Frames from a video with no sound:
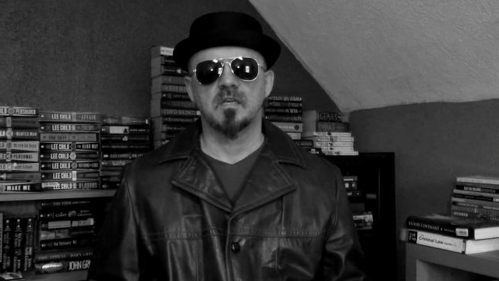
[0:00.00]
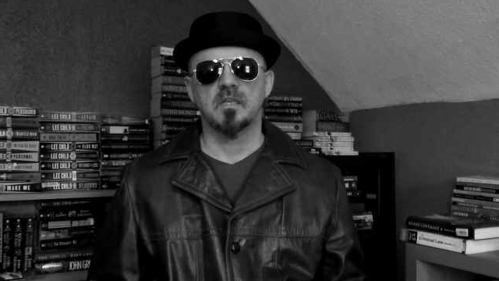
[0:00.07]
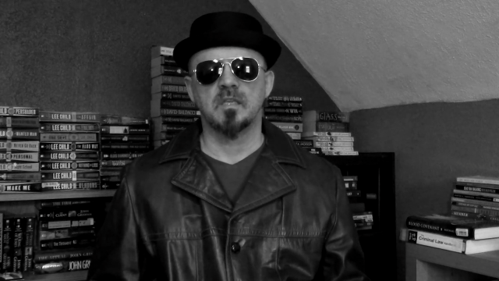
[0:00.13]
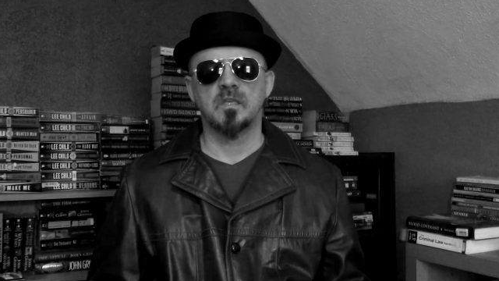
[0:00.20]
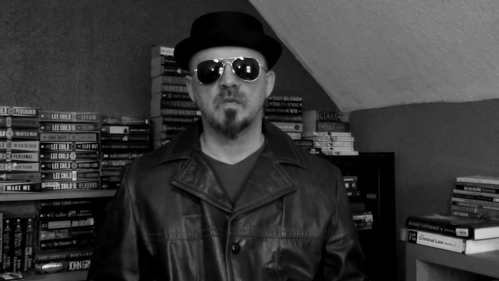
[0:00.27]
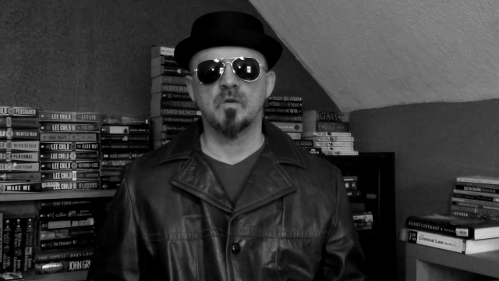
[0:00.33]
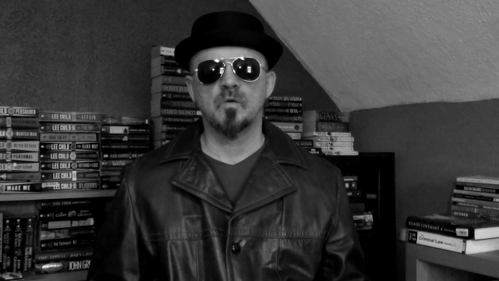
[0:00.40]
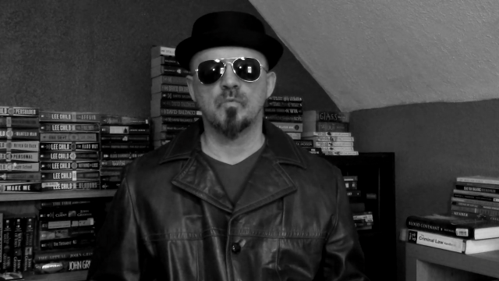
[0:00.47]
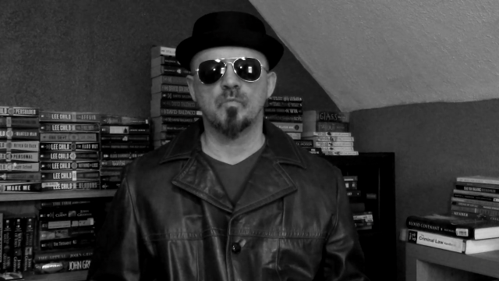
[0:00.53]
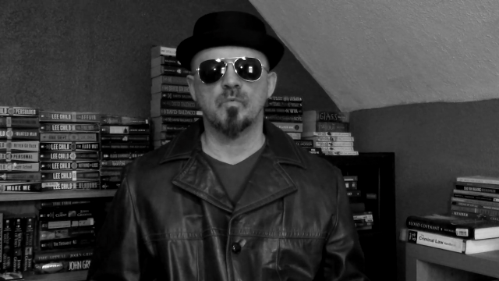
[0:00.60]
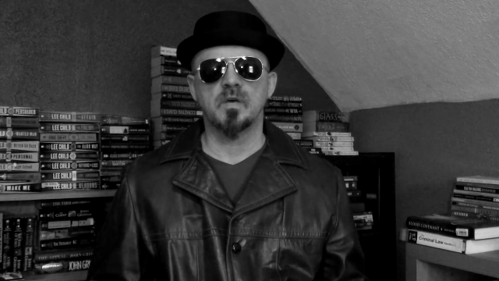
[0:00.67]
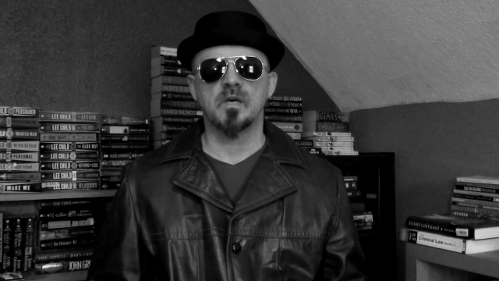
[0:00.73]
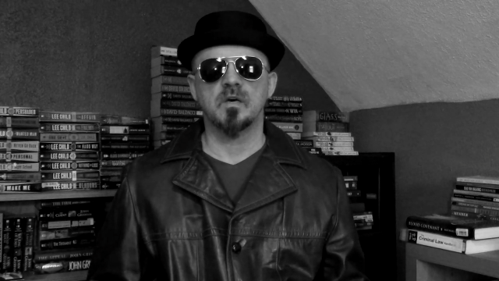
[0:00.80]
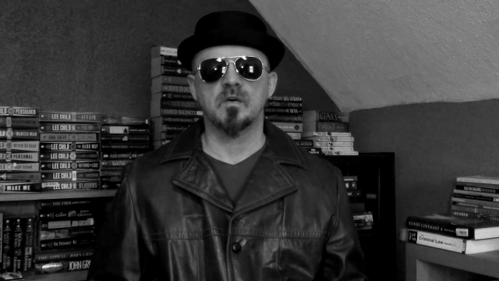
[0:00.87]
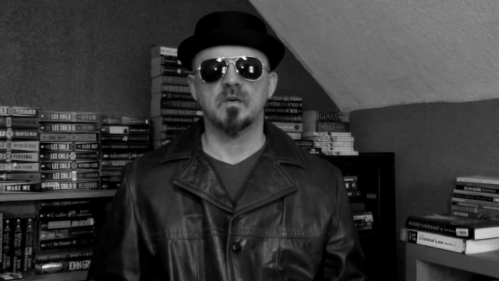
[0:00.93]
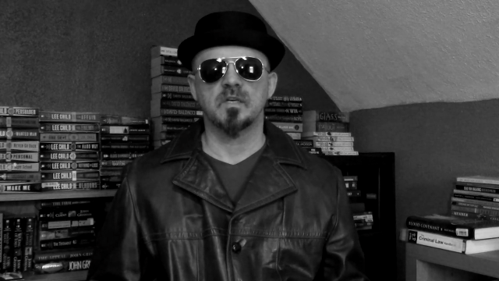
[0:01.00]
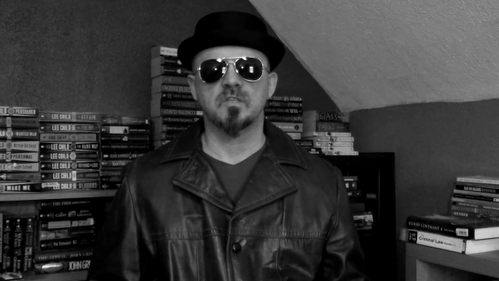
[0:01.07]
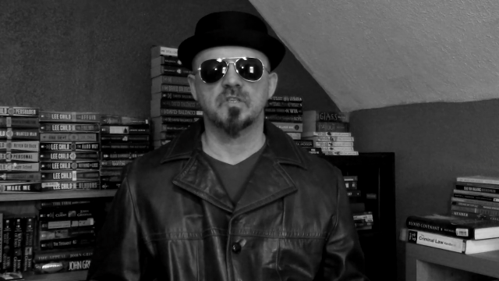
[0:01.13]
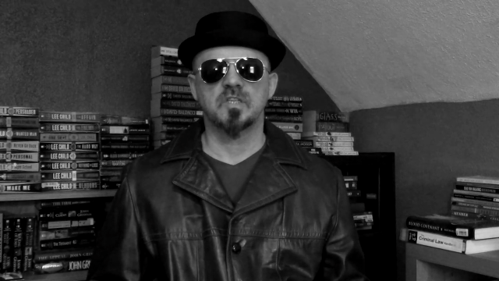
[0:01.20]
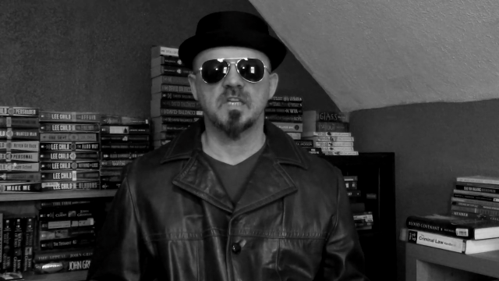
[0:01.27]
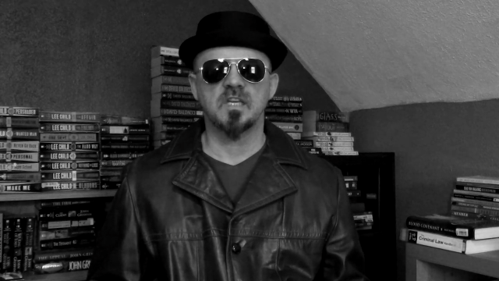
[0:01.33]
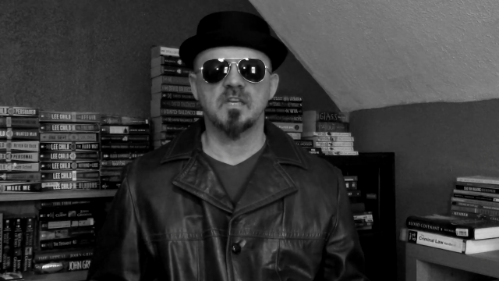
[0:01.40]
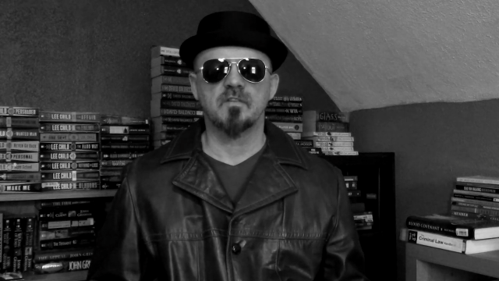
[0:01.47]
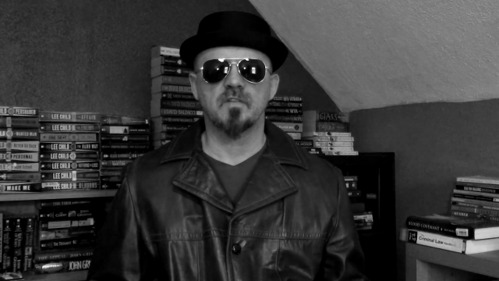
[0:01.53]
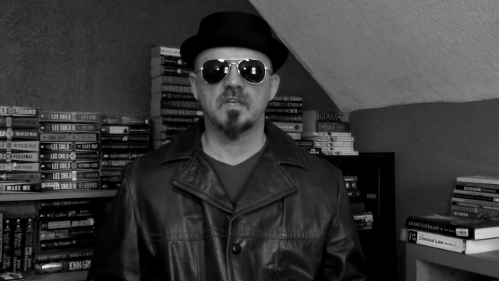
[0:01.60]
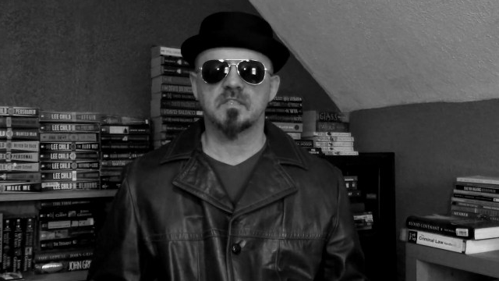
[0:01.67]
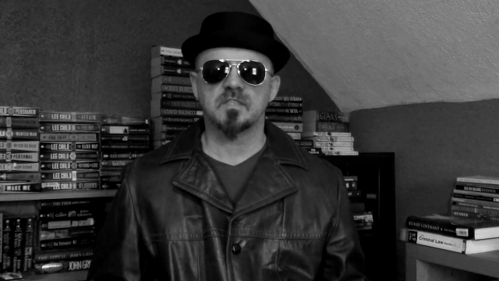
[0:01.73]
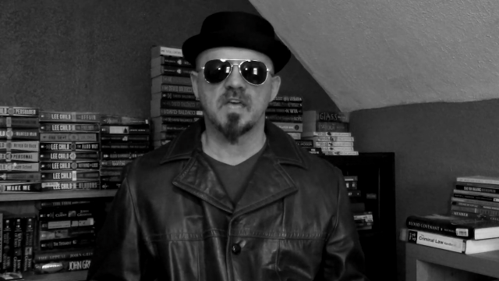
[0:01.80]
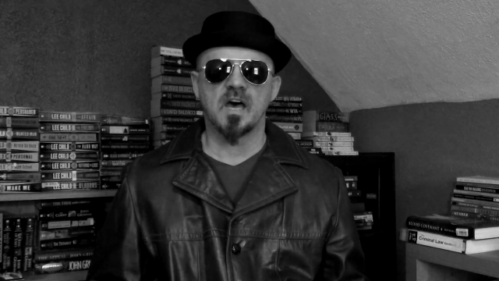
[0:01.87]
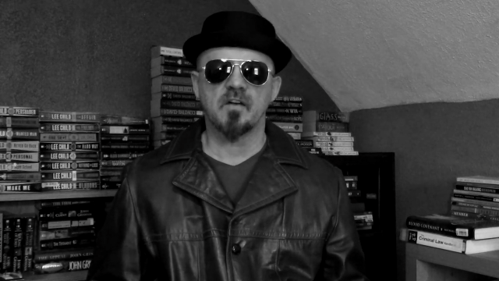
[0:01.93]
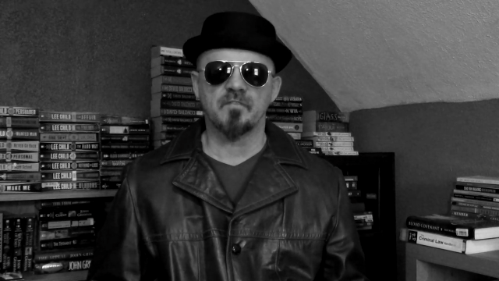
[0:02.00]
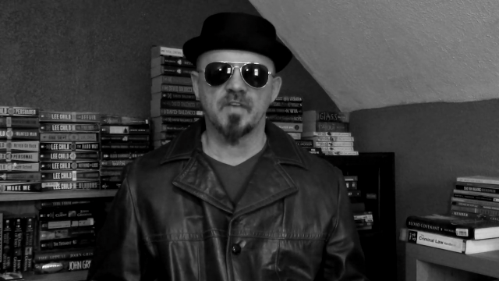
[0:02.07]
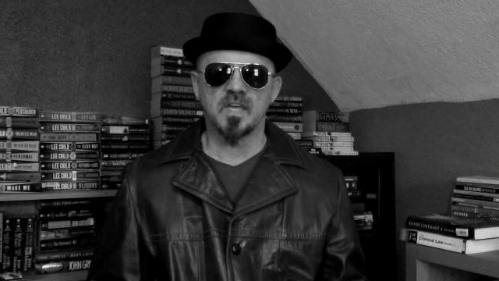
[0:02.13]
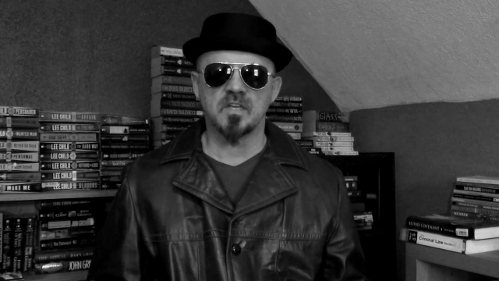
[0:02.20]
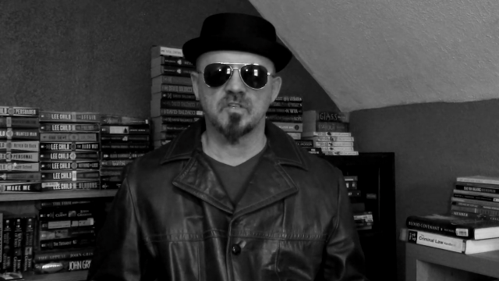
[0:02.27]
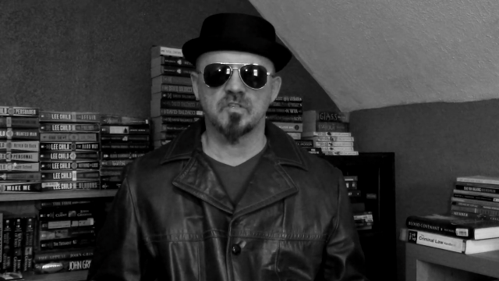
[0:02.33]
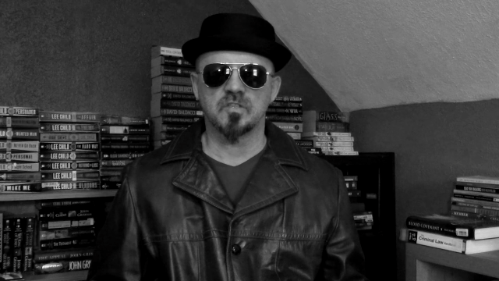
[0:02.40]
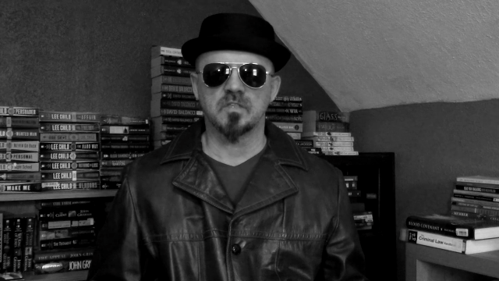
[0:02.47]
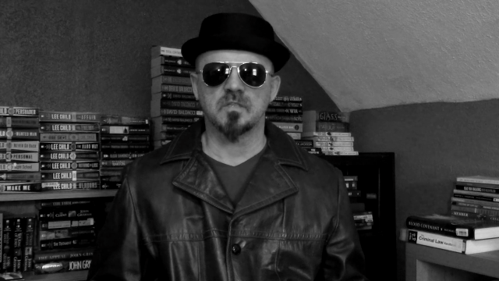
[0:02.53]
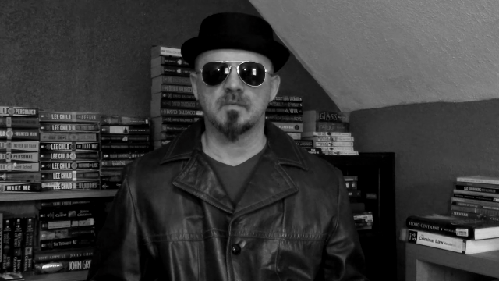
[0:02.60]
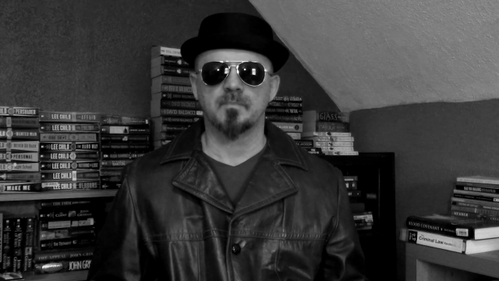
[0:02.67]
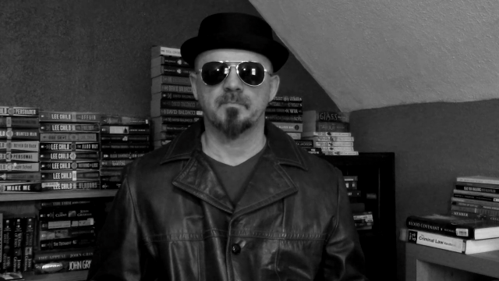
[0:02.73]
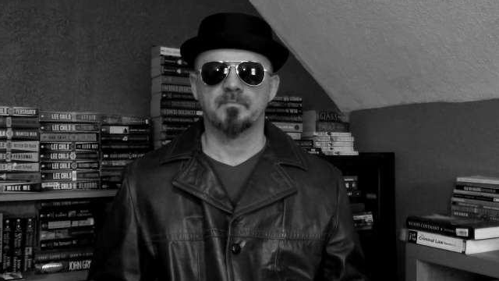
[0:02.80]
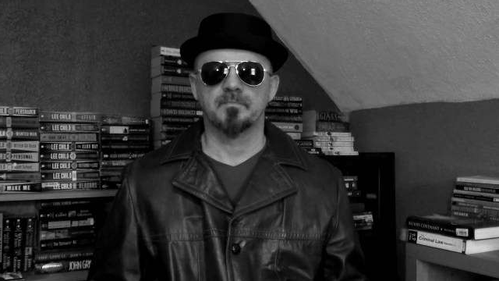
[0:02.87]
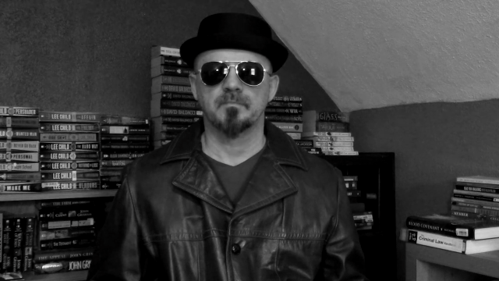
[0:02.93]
you will achieve salvation.